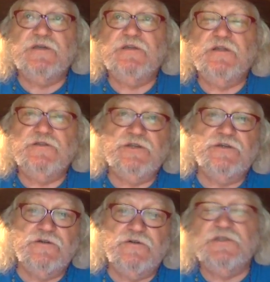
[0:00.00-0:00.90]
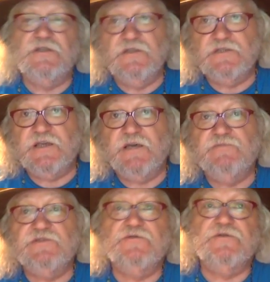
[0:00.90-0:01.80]
and she goes and this
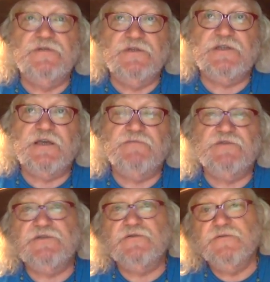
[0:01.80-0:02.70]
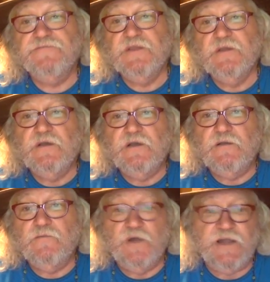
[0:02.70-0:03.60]
happens to her and this happens to her.
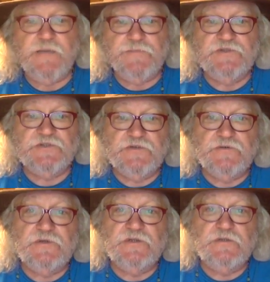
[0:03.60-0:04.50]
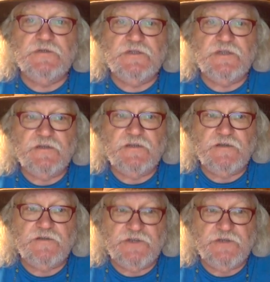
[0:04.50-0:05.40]
What happens to her is
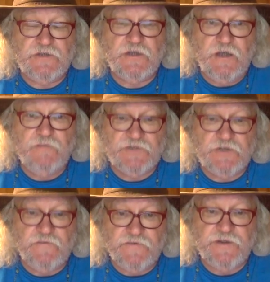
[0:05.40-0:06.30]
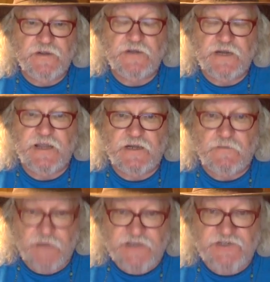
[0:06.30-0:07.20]
that she comes over there an
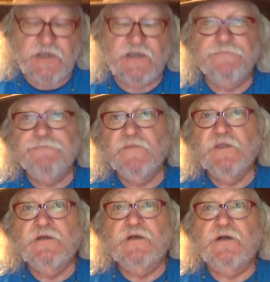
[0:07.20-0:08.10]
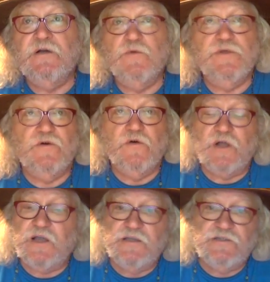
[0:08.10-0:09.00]
anorexic with all
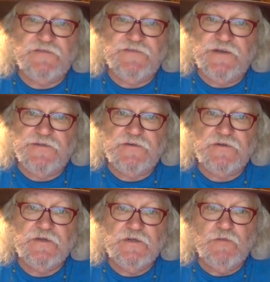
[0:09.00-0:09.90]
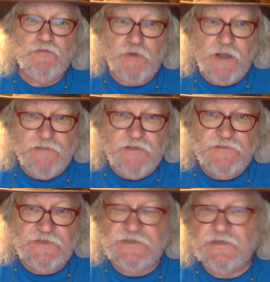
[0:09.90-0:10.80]
kinds of other
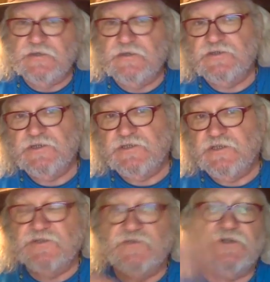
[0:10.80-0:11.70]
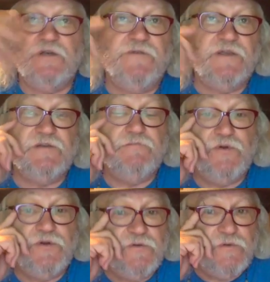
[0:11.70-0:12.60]
problems. She sees herself as a
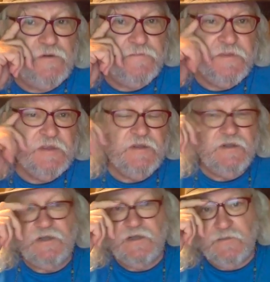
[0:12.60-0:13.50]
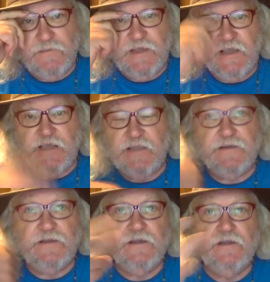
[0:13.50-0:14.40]
murderer,
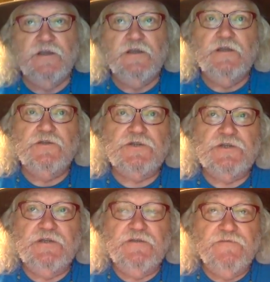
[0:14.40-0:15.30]
and she